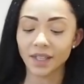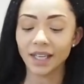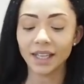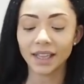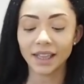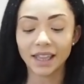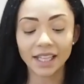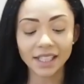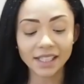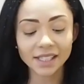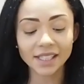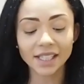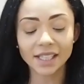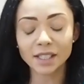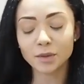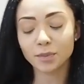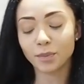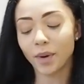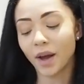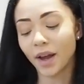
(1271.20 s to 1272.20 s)
This
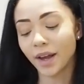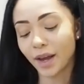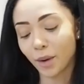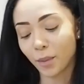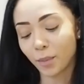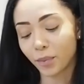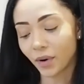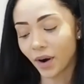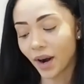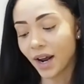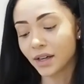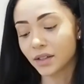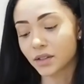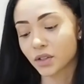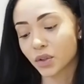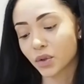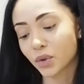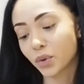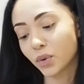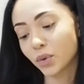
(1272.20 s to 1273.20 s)
is by a
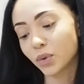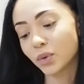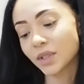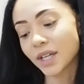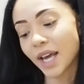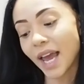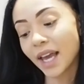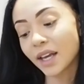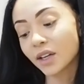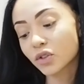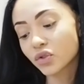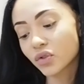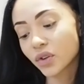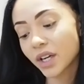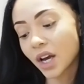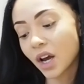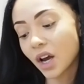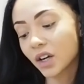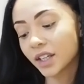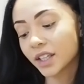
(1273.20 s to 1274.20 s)
brand called
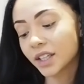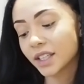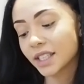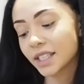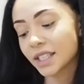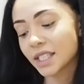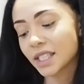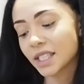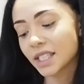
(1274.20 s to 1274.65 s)
Adriana